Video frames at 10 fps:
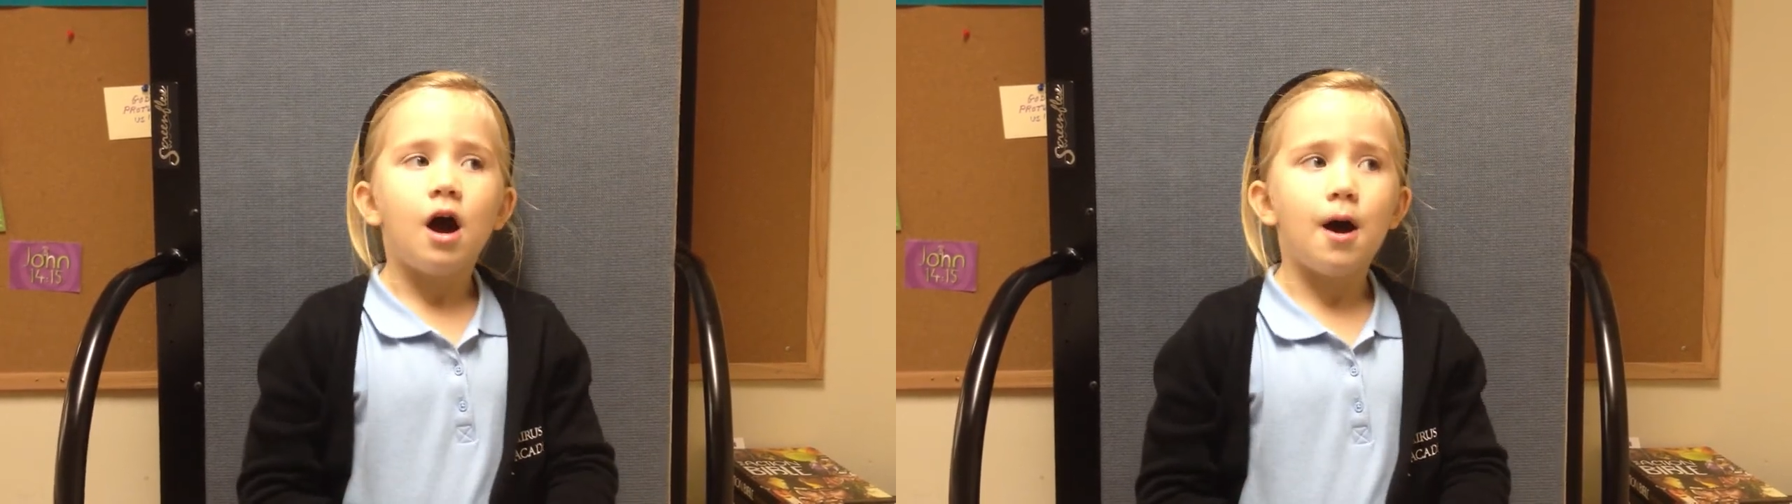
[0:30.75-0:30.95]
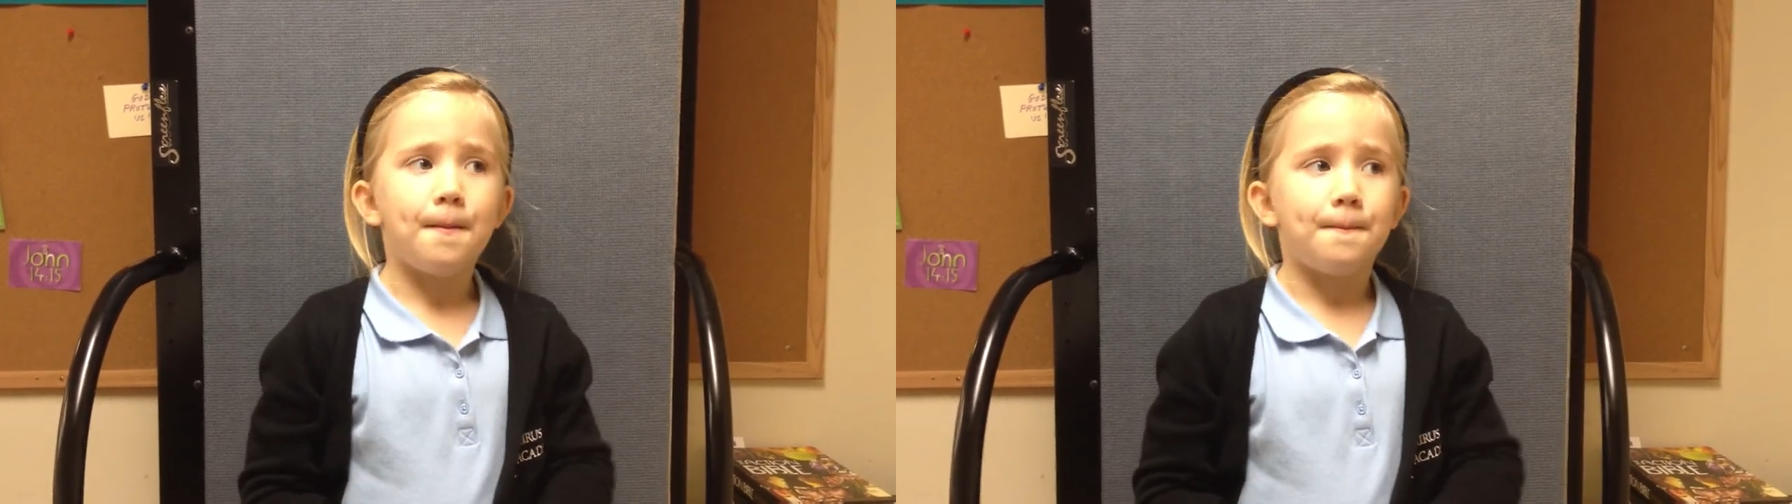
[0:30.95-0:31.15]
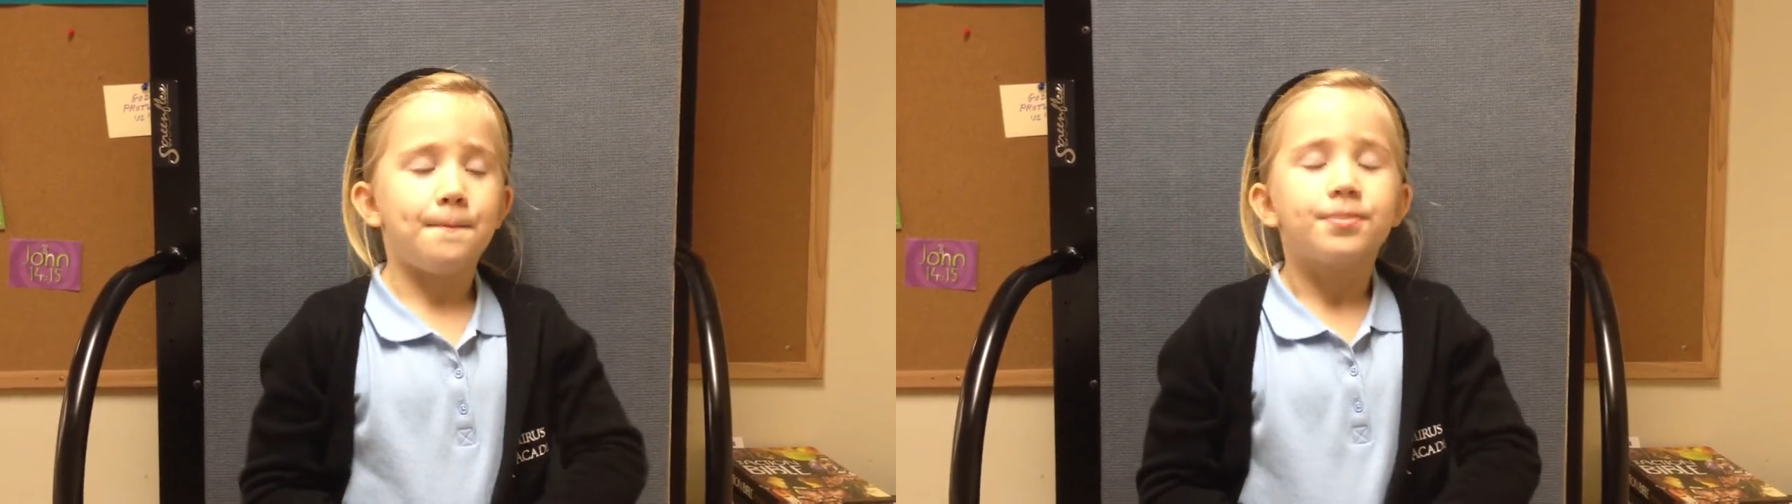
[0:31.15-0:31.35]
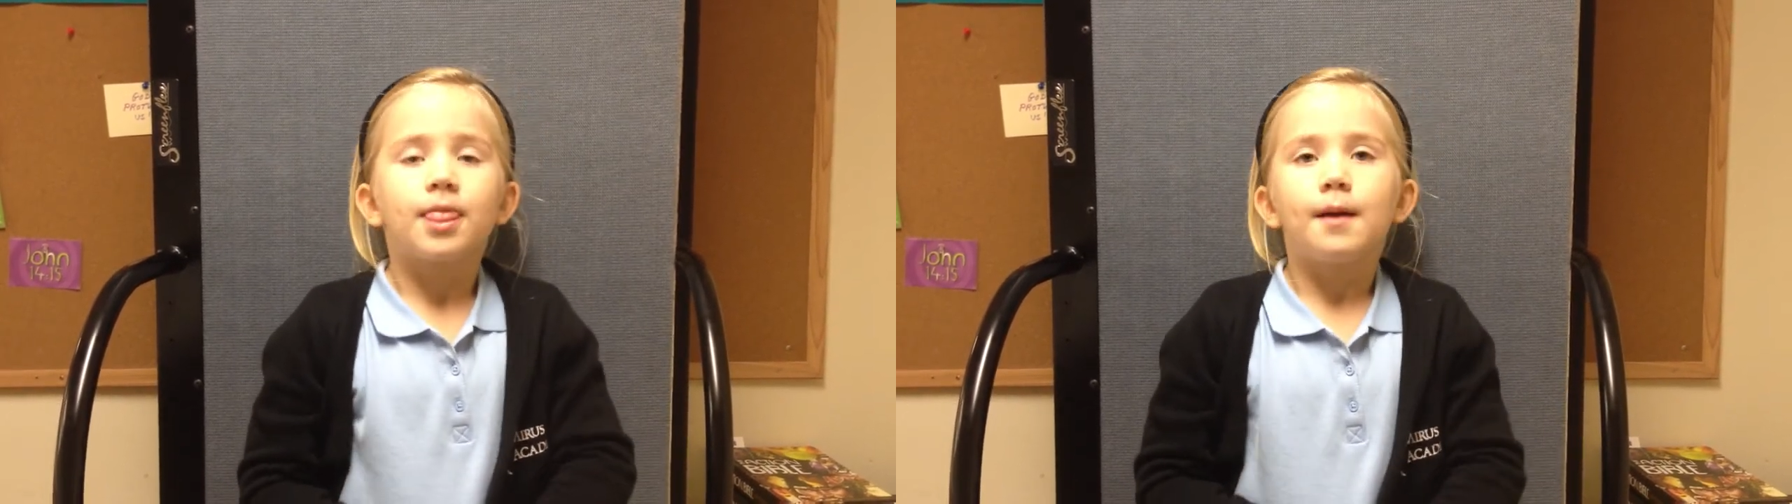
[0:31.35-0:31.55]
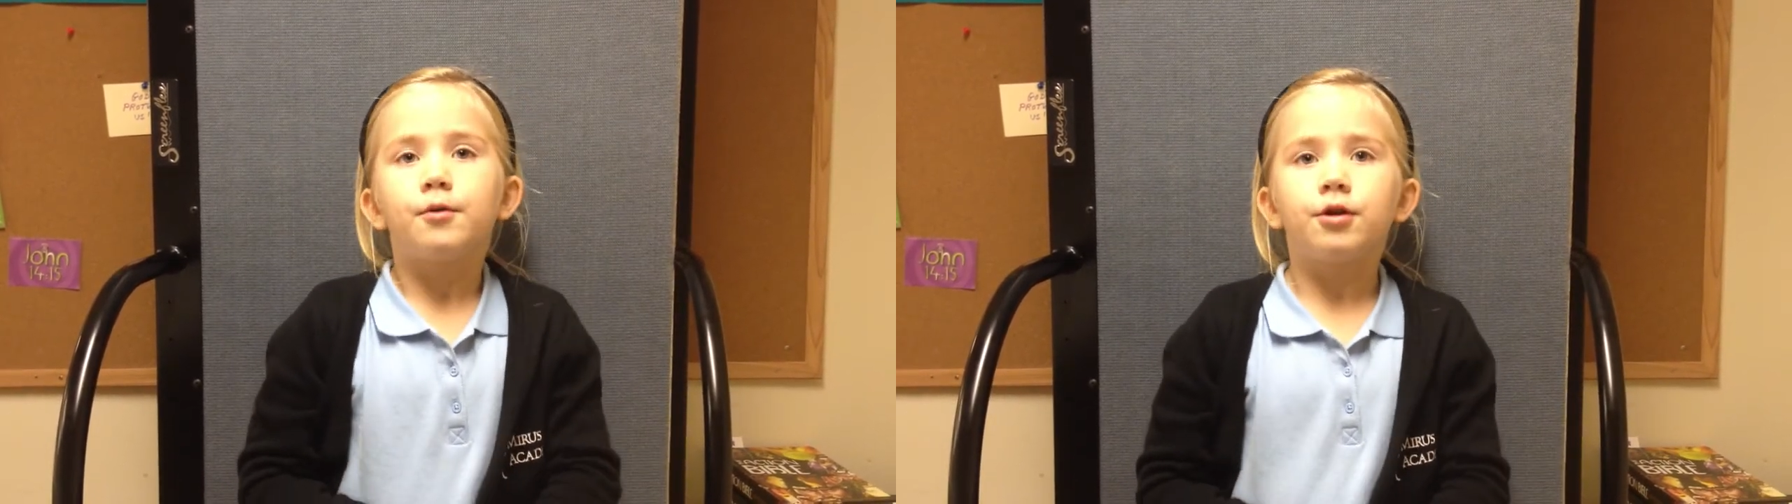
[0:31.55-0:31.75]
um,
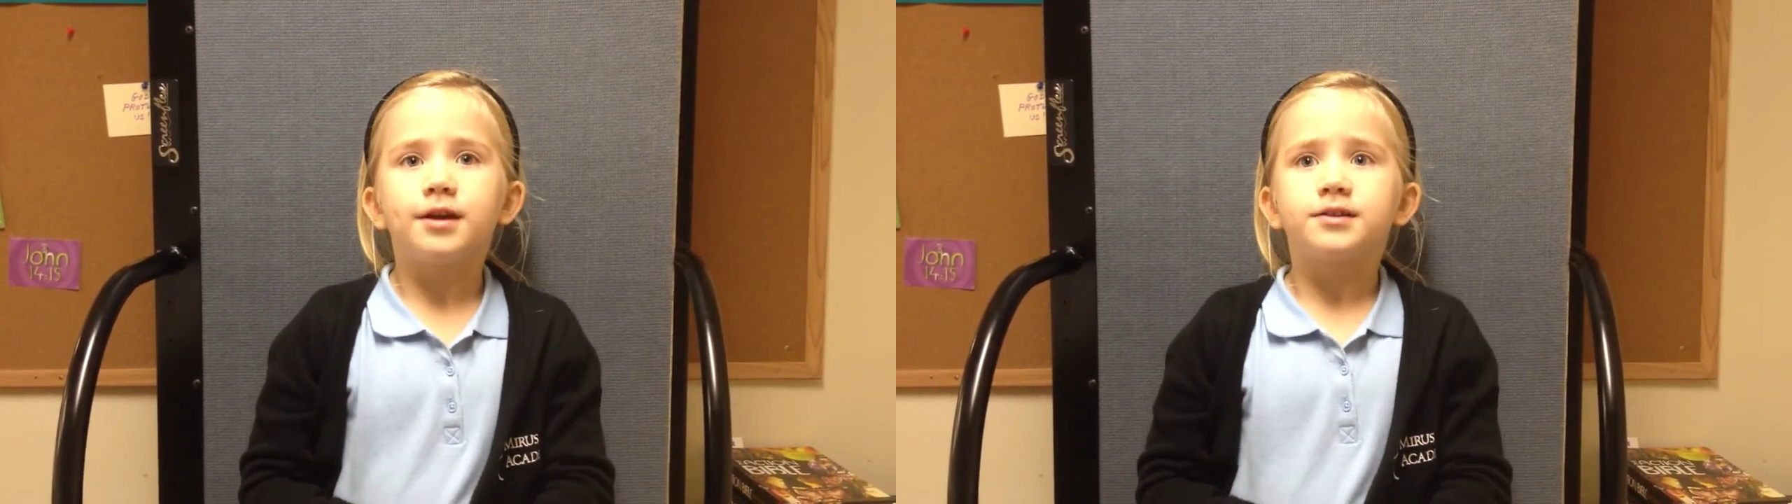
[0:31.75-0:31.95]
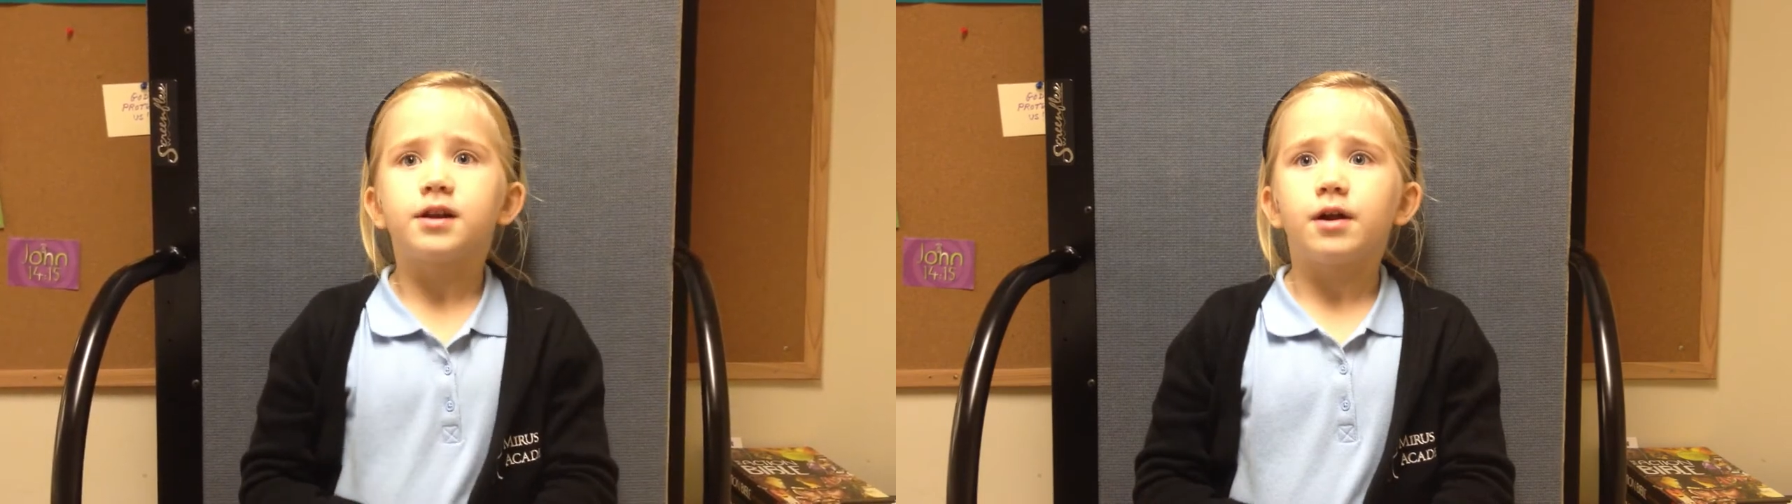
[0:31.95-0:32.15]
Rivers